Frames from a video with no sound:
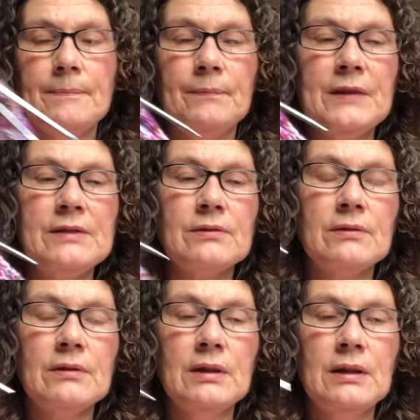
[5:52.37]
These are,
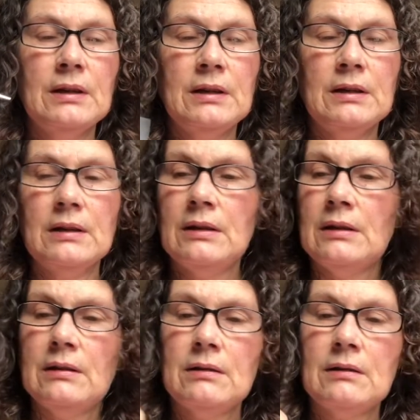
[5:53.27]

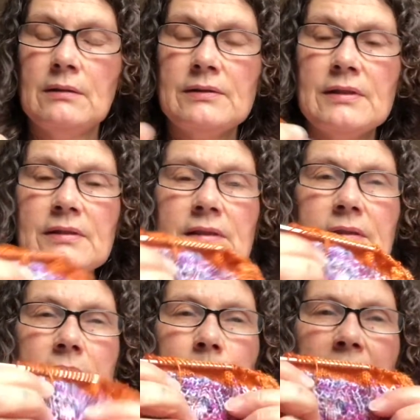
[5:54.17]
since
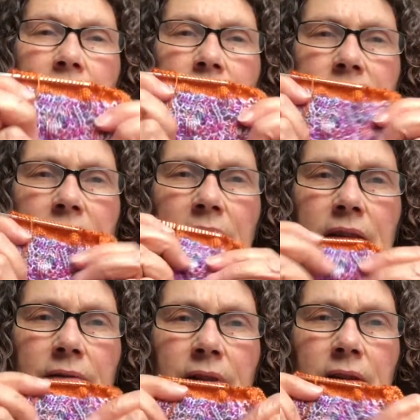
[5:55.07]
the pattern's kind
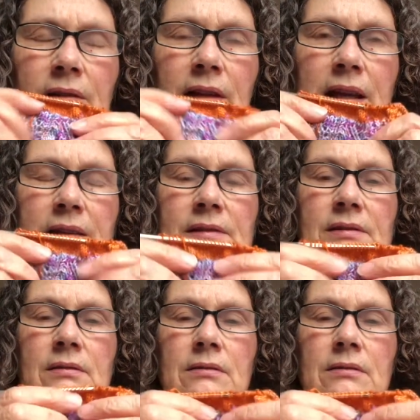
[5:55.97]
of a lace,